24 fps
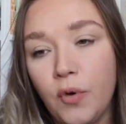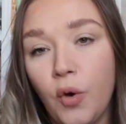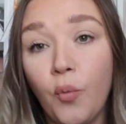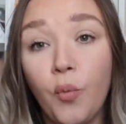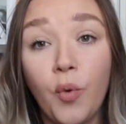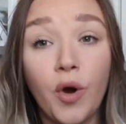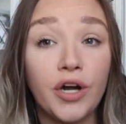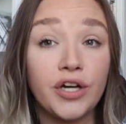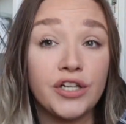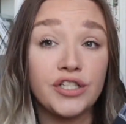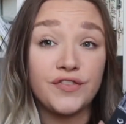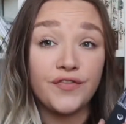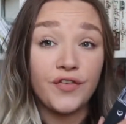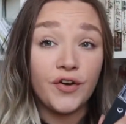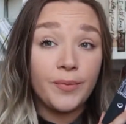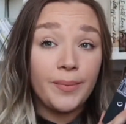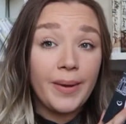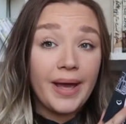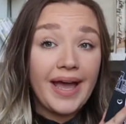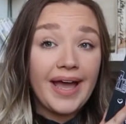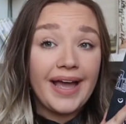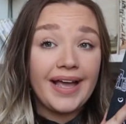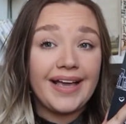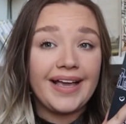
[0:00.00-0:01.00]
works for
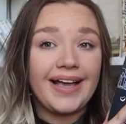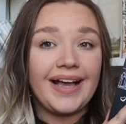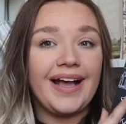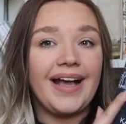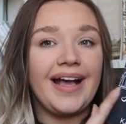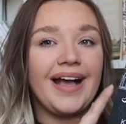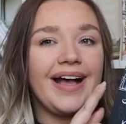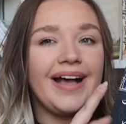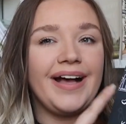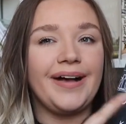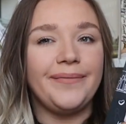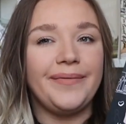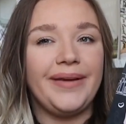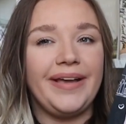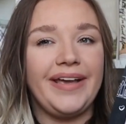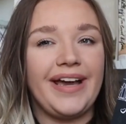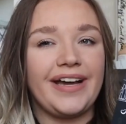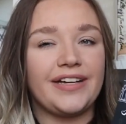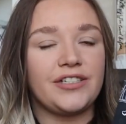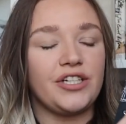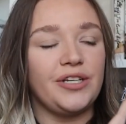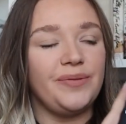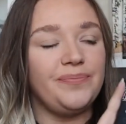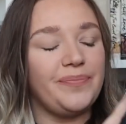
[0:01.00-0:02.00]
Beck. He
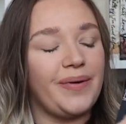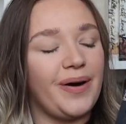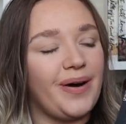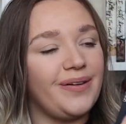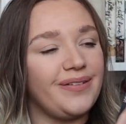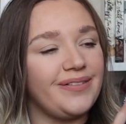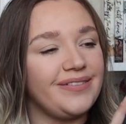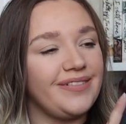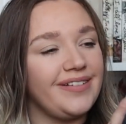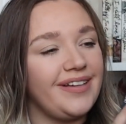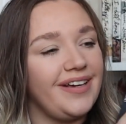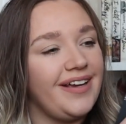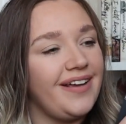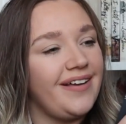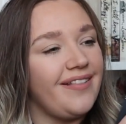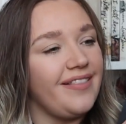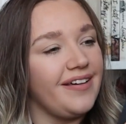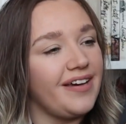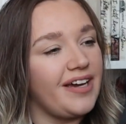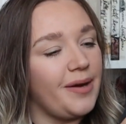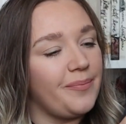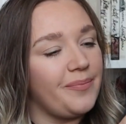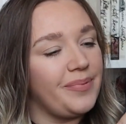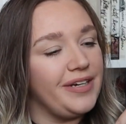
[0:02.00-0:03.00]
actually bought the
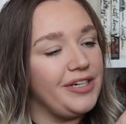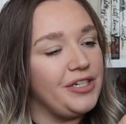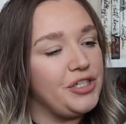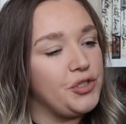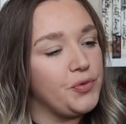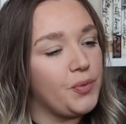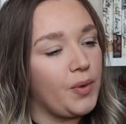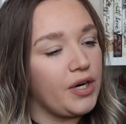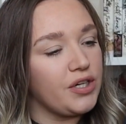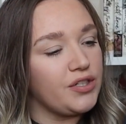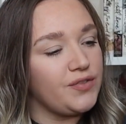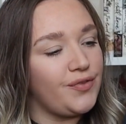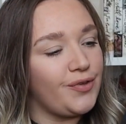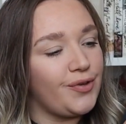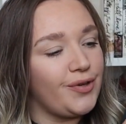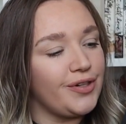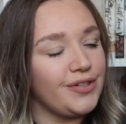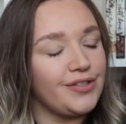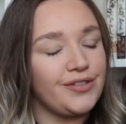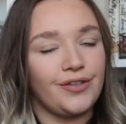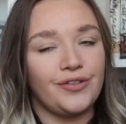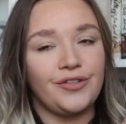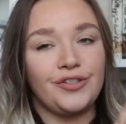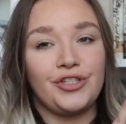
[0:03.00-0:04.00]
company she works for
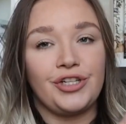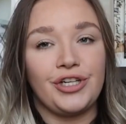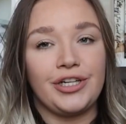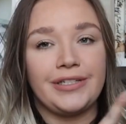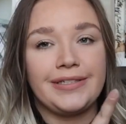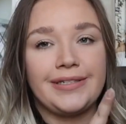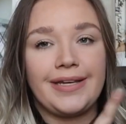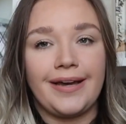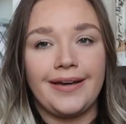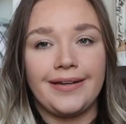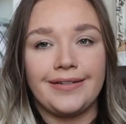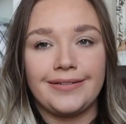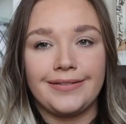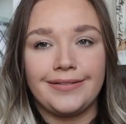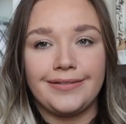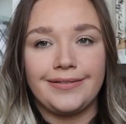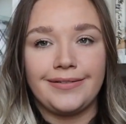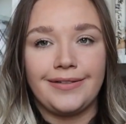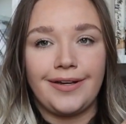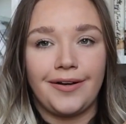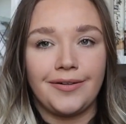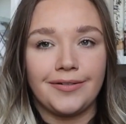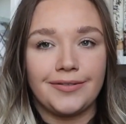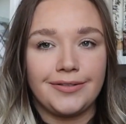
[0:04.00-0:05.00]
so that she could
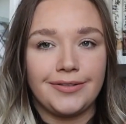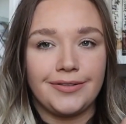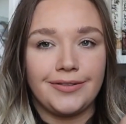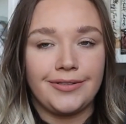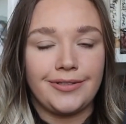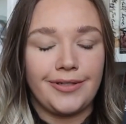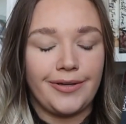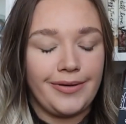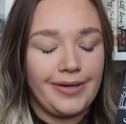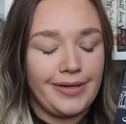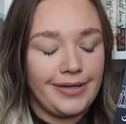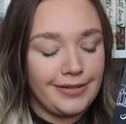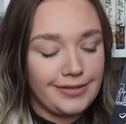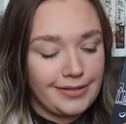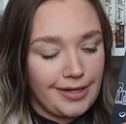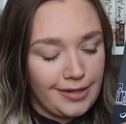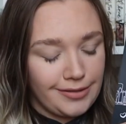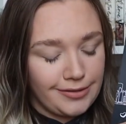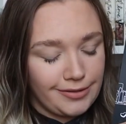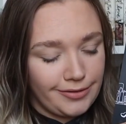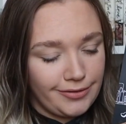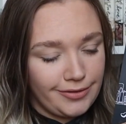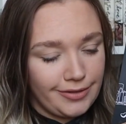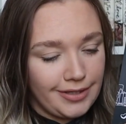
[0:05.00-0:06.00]
talk
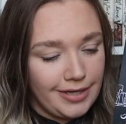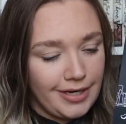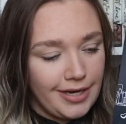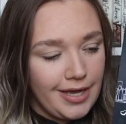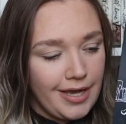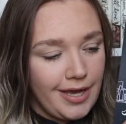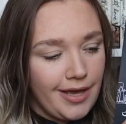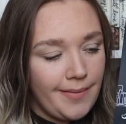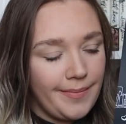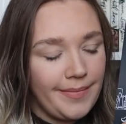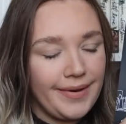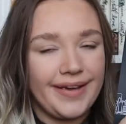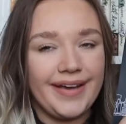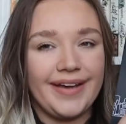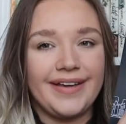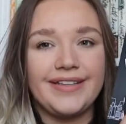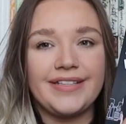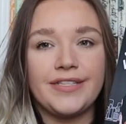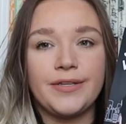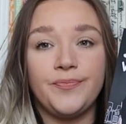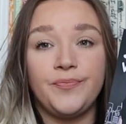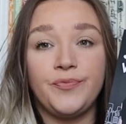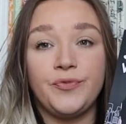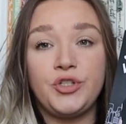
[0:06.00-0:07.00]
to her,
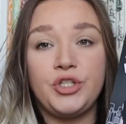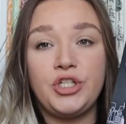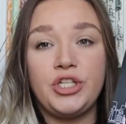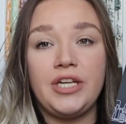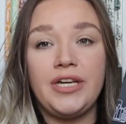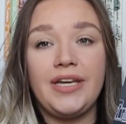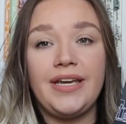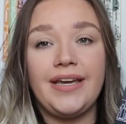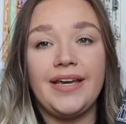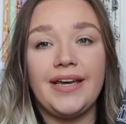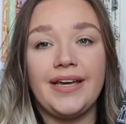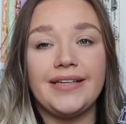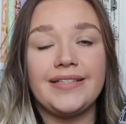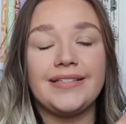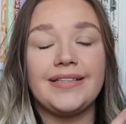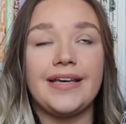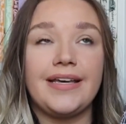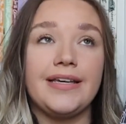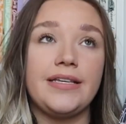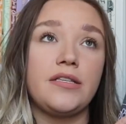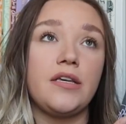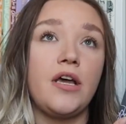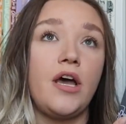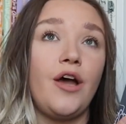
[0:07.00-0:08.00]
because she is
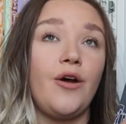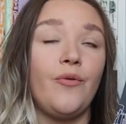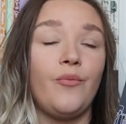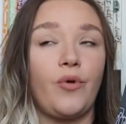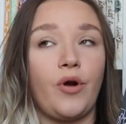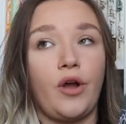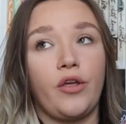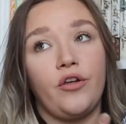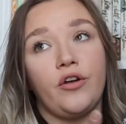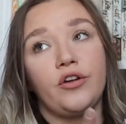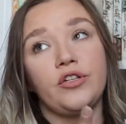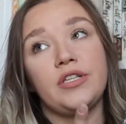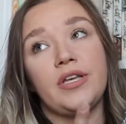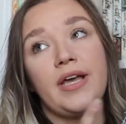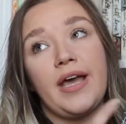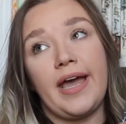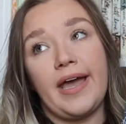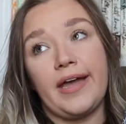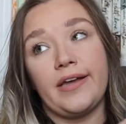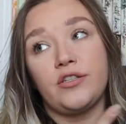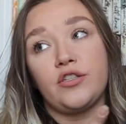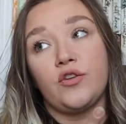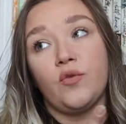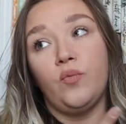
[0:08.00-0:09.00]
his brother's
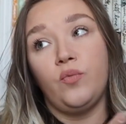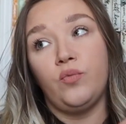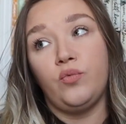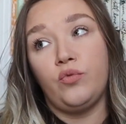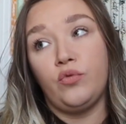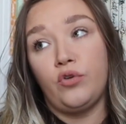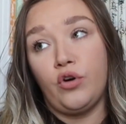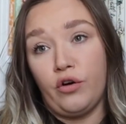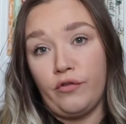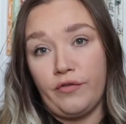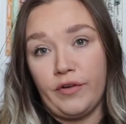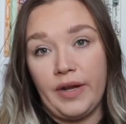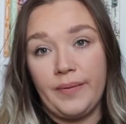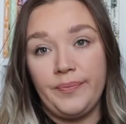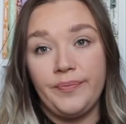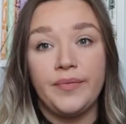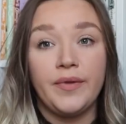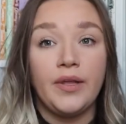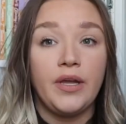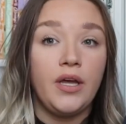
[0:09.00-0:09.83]
ex-girlfriend.